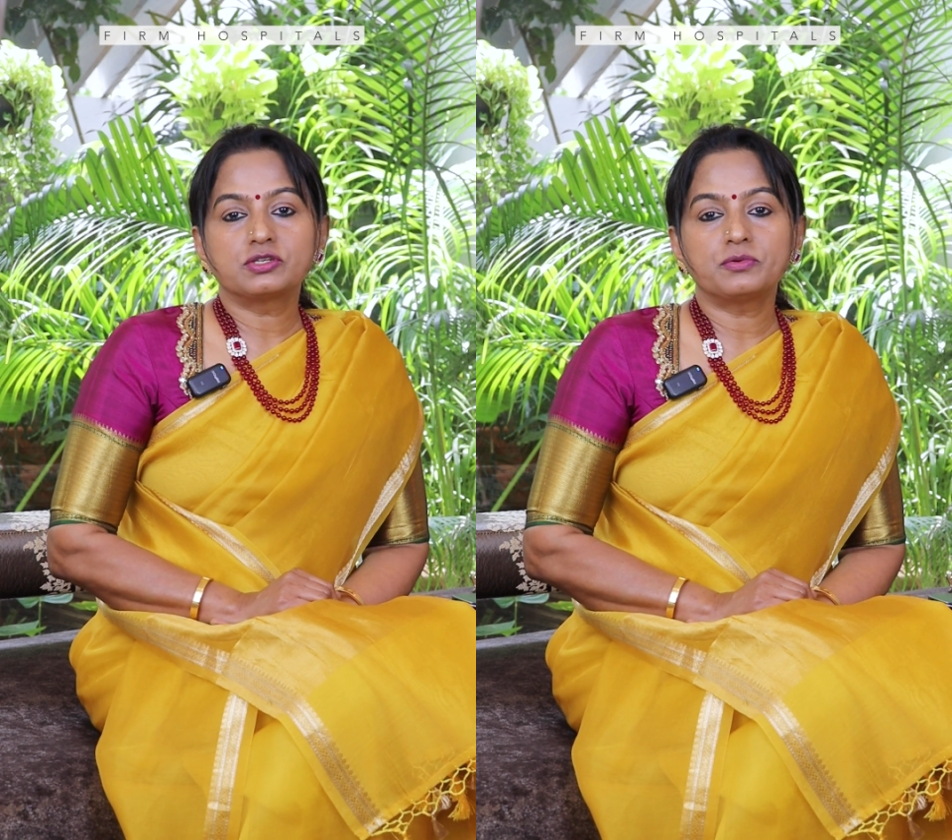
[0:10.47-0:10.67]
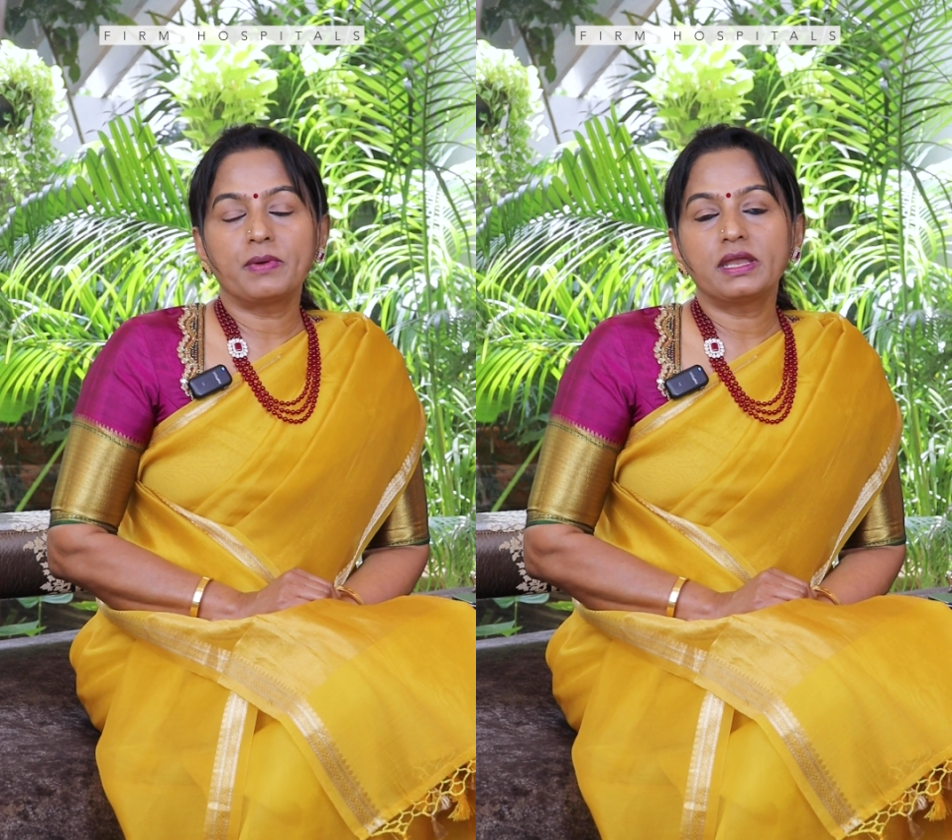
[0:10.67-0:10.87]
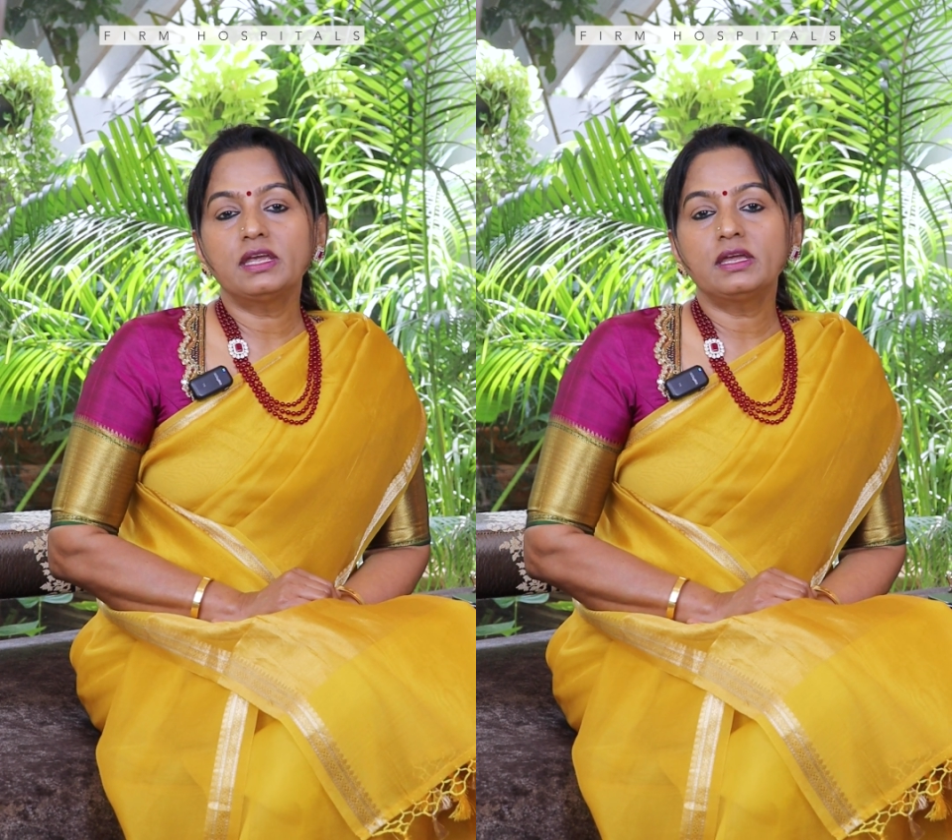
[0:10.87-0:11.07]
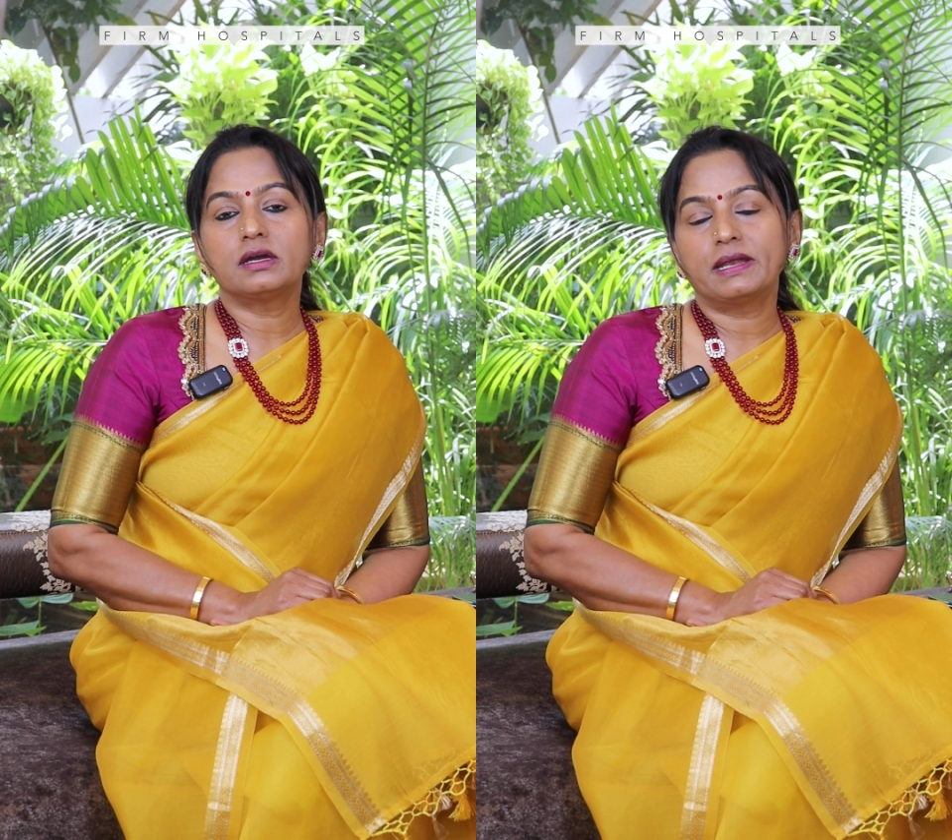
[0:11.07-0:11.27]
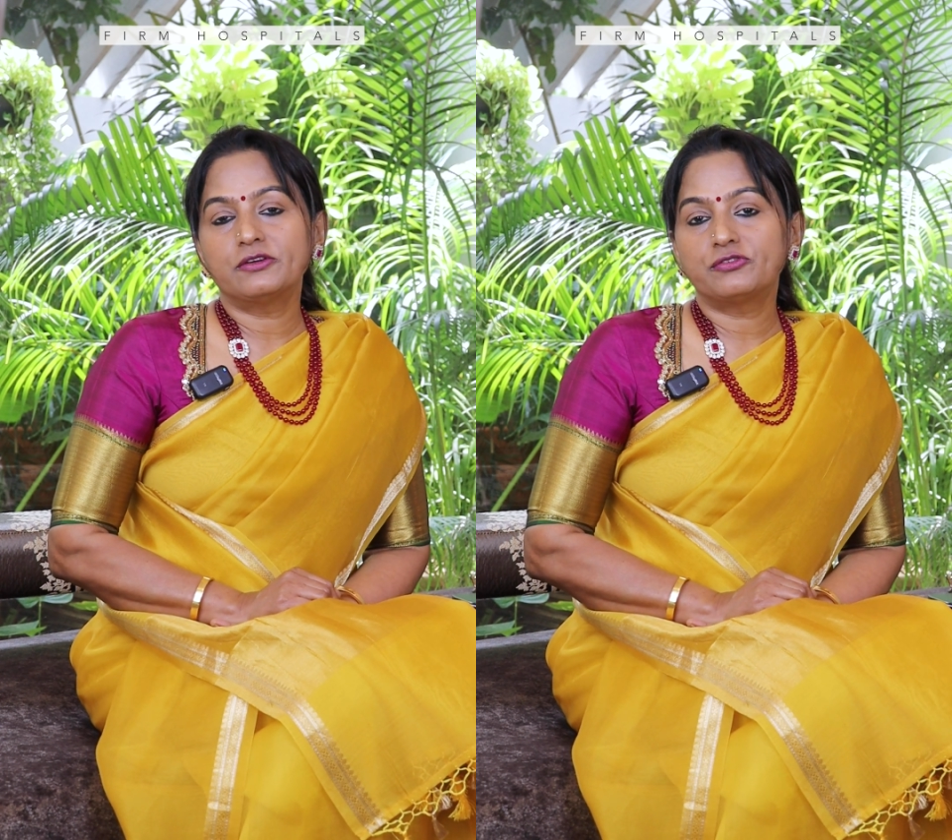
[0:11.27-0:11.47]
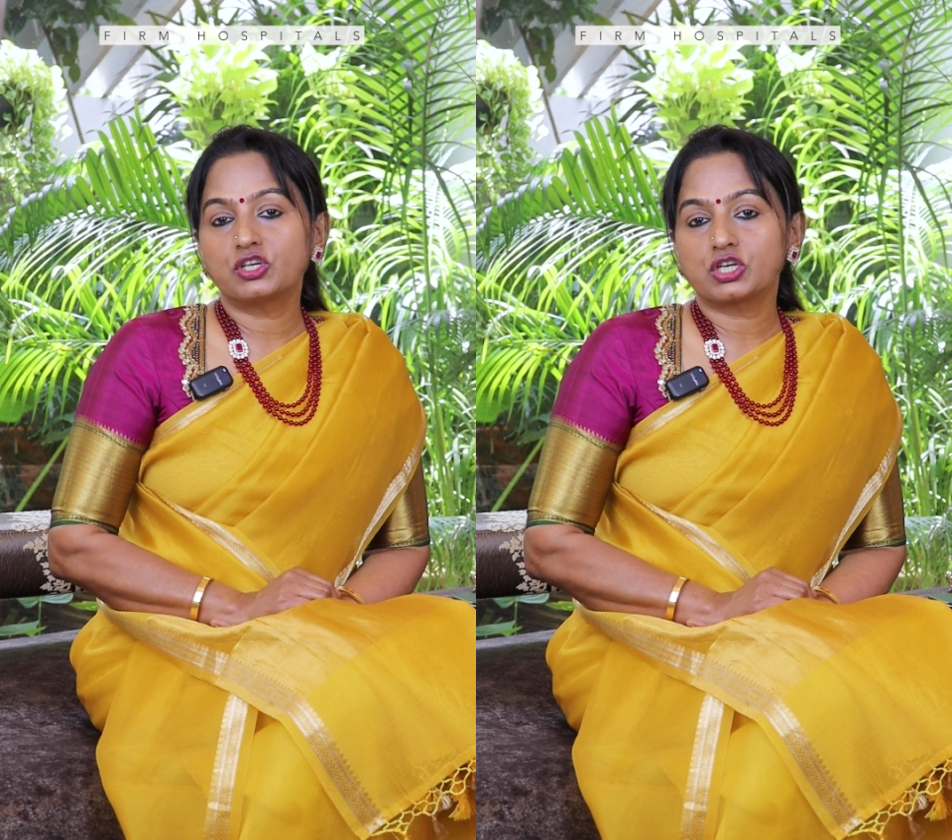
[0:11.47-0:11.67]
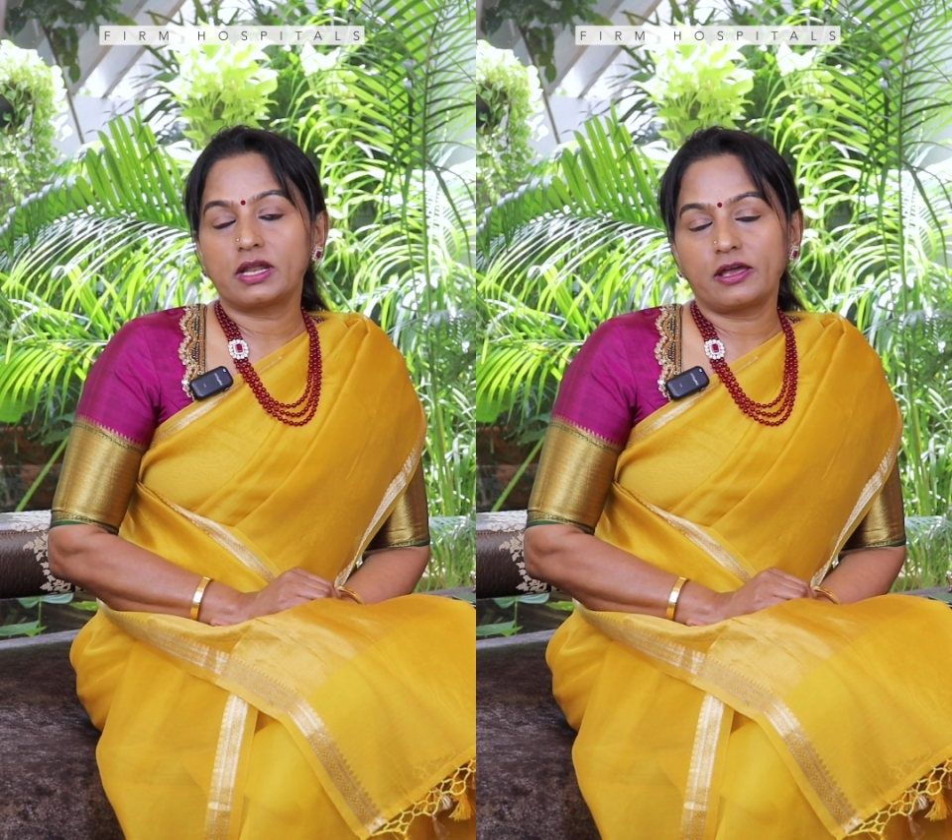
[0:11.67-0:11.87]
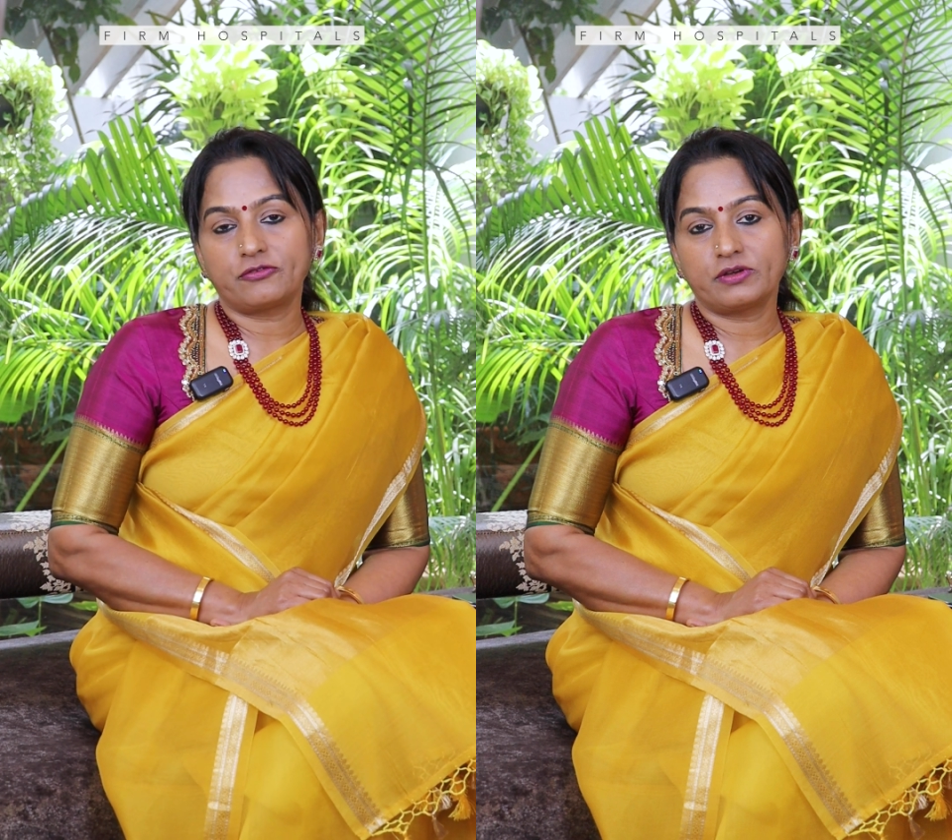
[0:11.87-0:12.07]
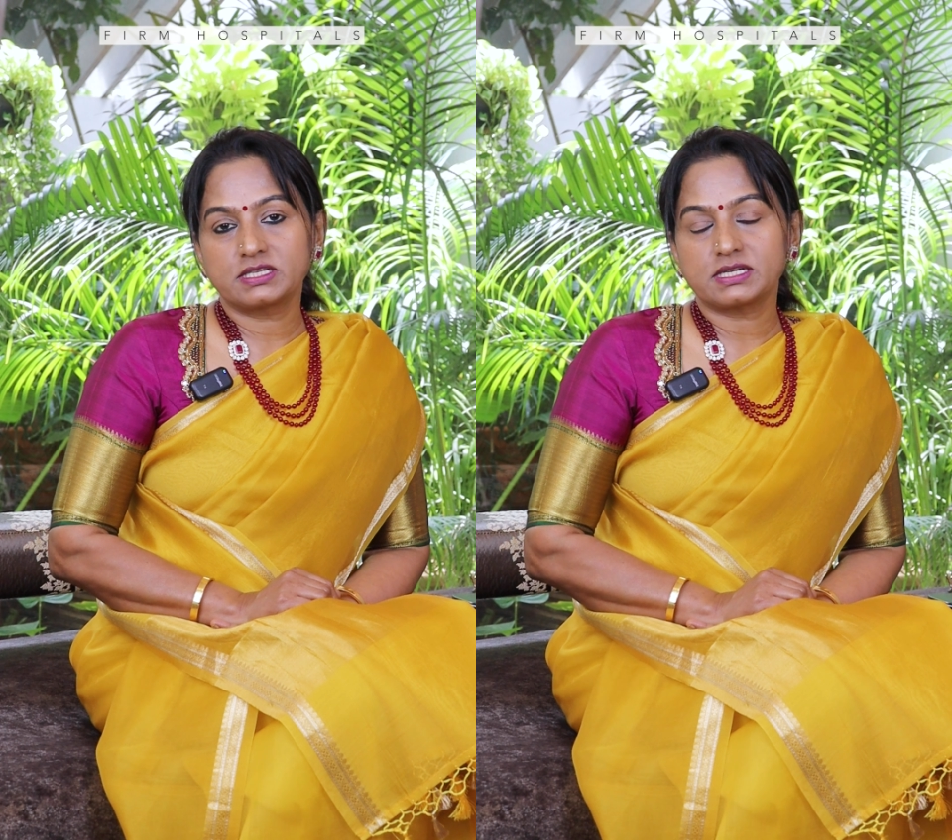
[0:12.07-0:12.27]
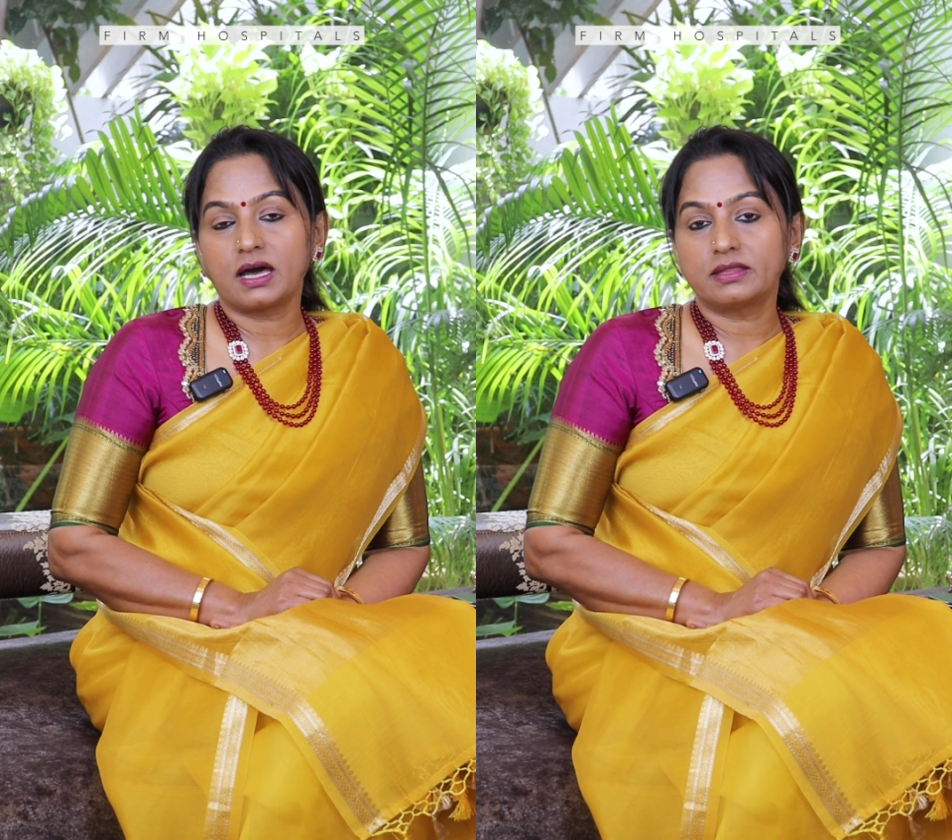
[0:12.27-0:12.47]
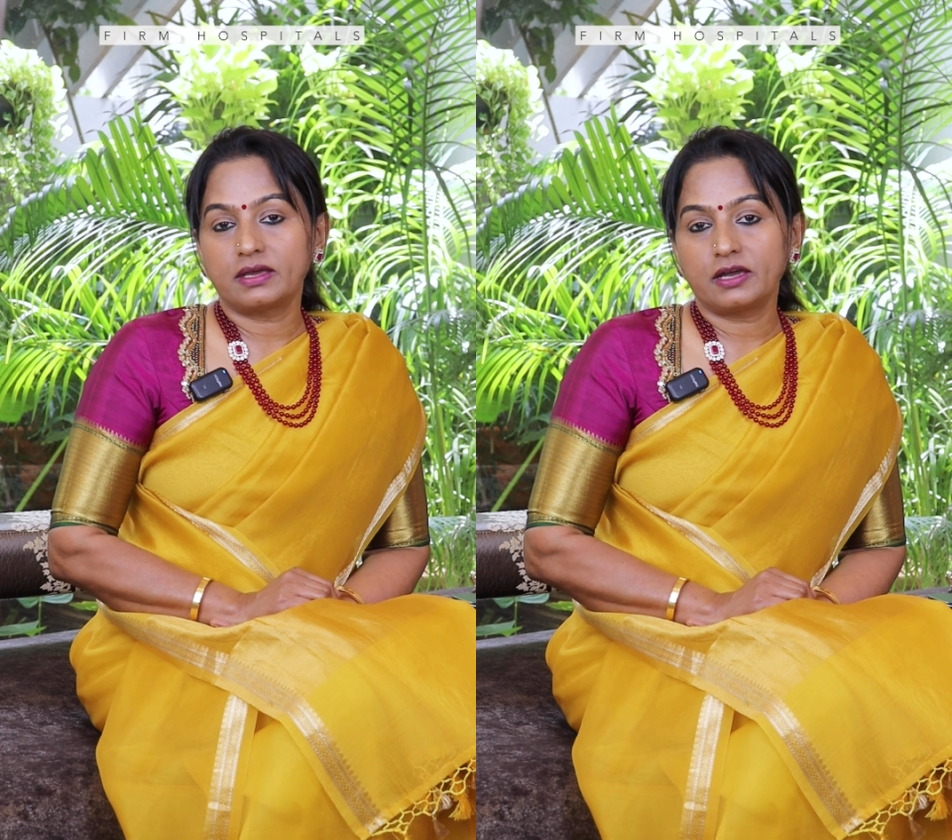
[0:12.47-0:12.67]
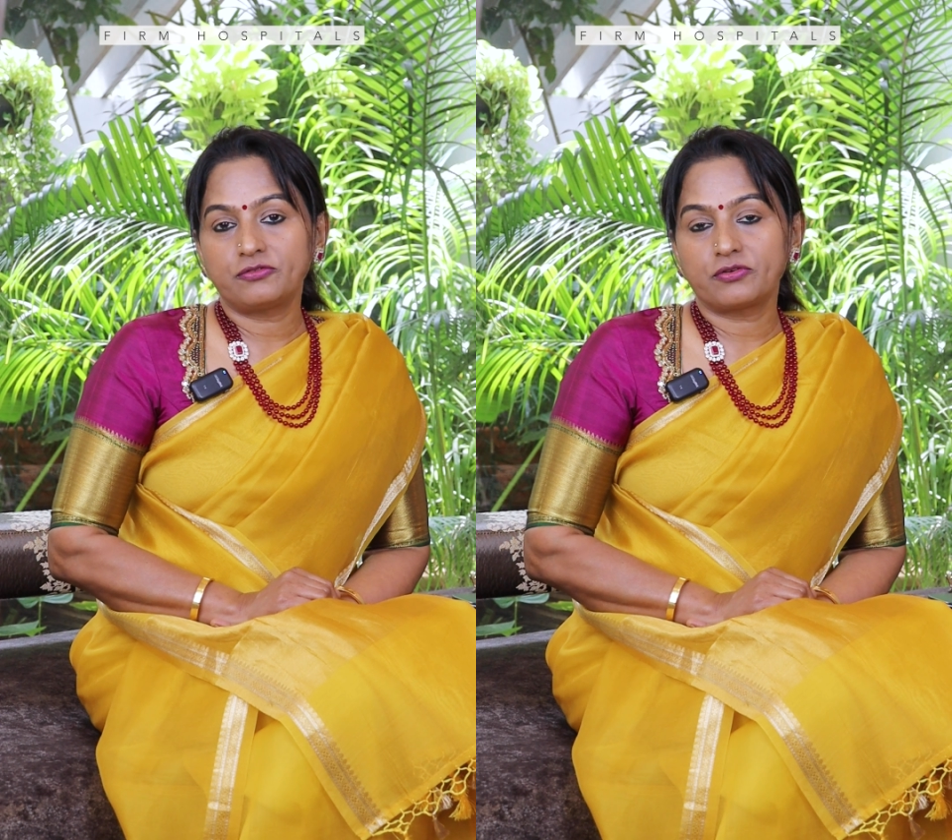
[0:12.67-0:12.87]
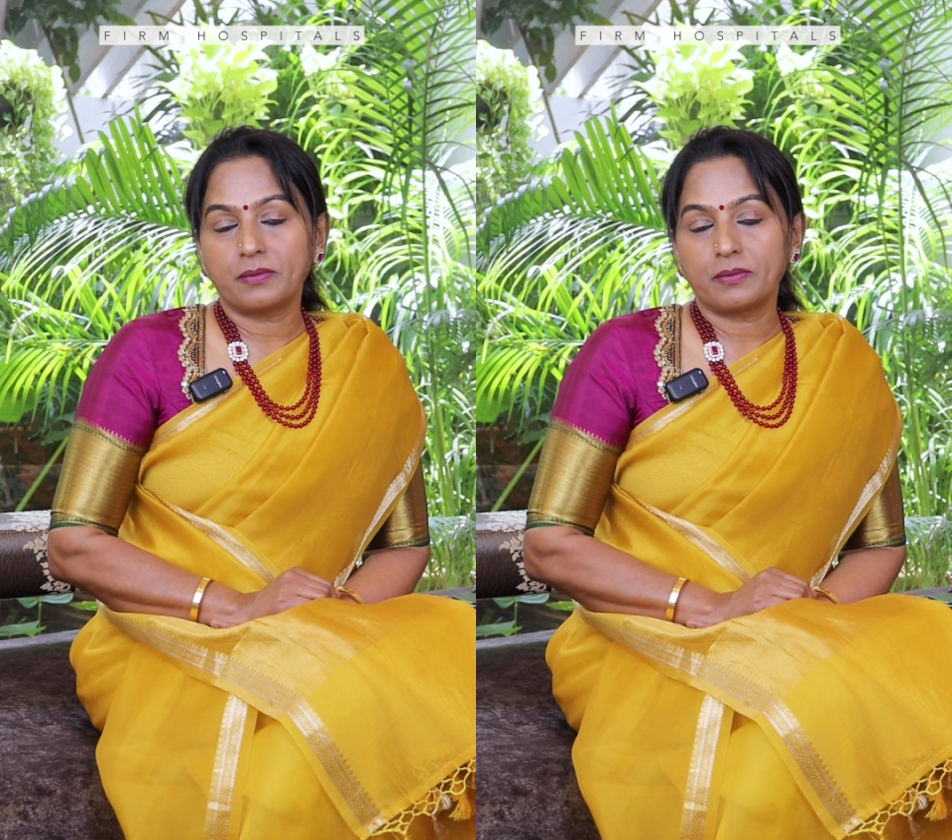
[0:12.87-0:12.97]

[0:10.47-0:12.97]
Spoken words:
So many beneficial effects are there